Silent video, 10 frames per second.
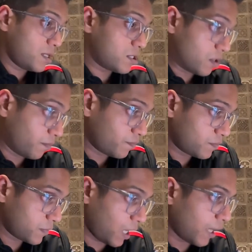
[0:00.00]
So
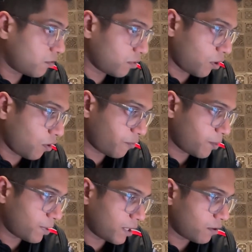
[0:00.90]
I know a lot of
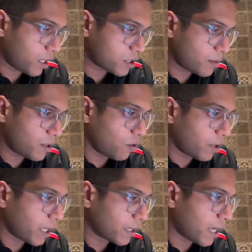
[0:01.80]
people that would actually be
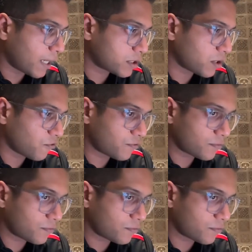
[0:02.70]
looking at that stuff.